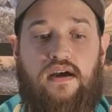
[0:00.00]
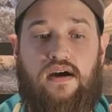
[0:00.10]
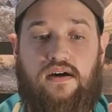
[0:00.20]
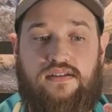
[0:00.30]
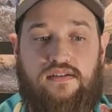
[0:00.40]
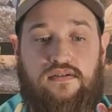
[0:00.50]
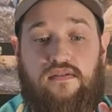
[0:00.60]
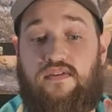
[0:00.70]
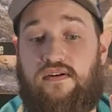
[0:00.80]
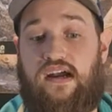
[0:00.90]
Also,
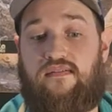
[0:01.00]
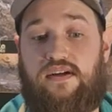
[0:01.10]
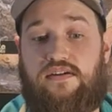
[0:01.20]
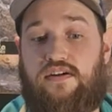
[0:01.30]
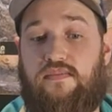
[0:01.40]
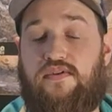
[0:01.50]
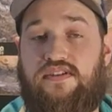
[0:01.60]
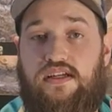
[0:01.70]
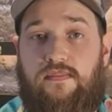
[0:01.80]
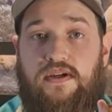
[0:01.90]
if you're having troubles
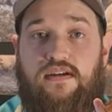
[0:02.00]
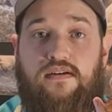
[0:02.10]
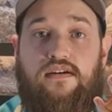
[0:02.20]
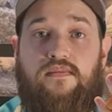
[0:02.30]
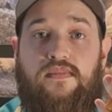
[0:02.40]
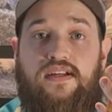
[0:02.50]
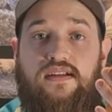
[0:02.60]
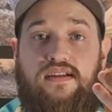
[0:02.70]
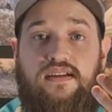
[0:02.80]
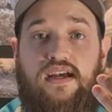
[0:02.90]
keeping your
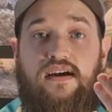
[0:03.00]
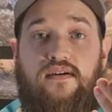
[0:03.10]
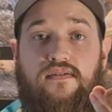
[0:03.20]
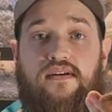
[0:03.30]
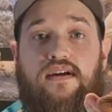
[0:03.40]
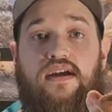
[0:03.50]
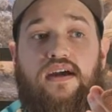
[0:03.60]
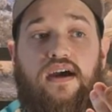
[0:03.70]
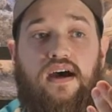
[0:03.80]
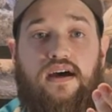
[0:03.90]
humidity down,
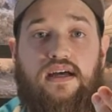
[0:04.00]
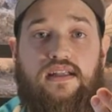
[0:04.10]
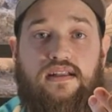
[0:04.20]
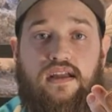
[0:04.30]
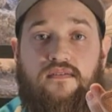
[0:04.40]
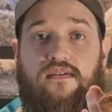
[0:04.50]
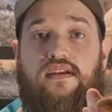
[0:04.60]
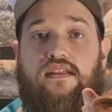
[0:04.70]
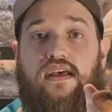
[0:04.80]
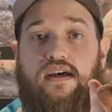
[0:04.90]

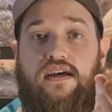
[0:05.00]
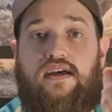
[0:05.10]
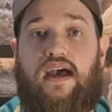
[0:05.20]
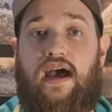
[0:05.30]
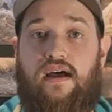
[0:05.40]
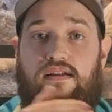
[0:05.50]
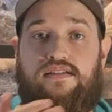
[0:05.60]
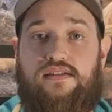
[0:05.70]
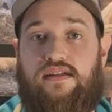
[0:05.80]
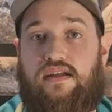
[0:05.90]
definitely that
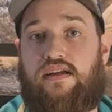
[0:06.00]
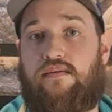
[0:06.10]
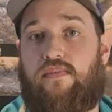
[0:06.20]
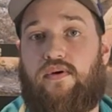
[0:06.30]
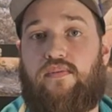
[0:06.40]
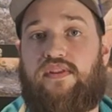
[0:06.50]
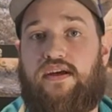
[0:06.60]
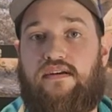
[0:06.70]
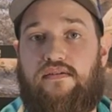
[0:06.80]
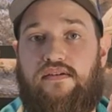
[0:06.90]
halogen heat bulb
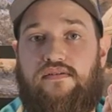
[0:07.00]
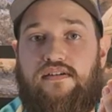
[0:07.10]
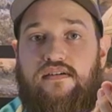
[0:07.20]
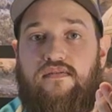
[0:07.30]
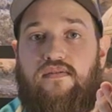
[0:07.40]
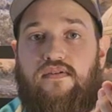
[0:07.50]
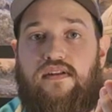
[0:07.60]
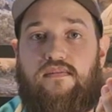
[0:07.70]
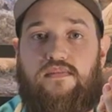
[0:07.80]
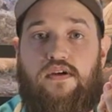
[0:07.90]
that you're using for
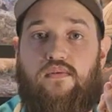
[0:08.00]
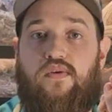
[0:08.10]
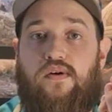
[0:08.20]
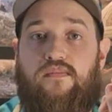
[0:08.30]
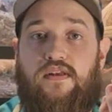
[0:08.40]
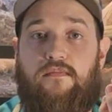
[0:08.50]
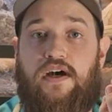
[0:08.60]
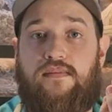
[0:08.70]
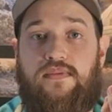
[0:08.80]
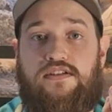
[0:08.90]
them to warm them
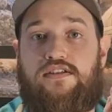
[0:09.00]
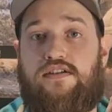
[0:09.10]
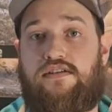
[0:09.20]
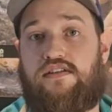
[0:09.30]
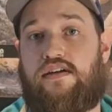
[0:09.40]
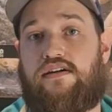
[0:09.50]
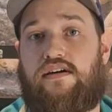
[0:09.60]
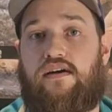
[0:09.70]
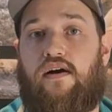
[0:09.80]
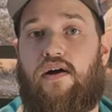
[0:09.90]
up should
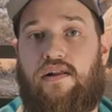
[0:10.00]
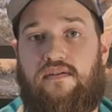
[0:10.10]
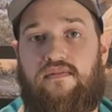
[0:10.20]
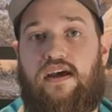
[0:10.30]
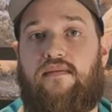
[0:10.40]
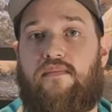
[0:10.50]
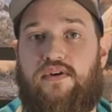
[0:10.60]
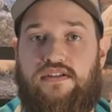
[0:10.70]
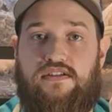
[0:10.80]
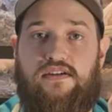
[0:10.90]
suck all of that
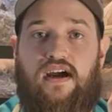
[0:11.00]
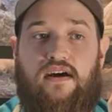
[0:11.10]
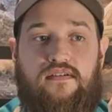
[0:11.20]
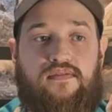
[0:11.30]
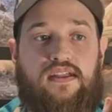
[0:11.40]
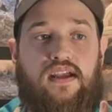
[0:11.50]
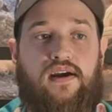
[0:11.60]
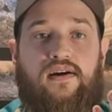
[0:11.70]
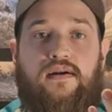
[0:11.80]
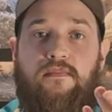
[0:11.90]
moisture out of the
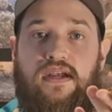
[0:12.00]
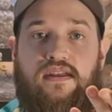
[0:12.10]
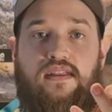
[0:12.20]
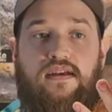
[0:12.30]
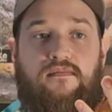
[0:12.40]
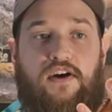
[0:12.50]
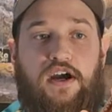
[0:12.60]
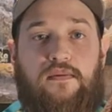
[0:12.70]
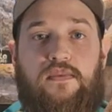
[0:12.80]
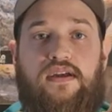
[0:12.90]
air and make the
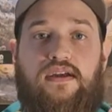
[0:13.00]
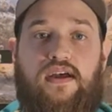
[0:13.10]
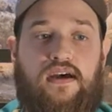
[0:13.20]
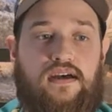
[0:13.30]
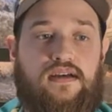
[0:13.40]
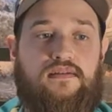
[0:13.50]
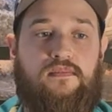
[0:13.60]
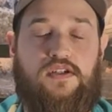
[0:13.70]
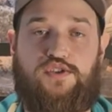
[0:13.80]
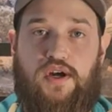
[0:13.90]
environment
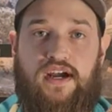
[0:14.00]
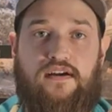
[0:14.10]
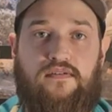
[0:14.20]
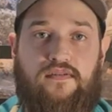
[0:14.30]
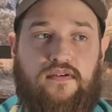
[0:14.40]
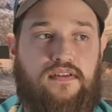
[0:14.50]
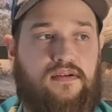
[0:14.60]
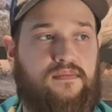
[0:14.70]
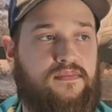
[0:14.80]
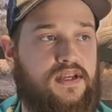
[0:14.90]
drier for
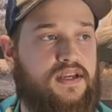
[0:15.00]
them,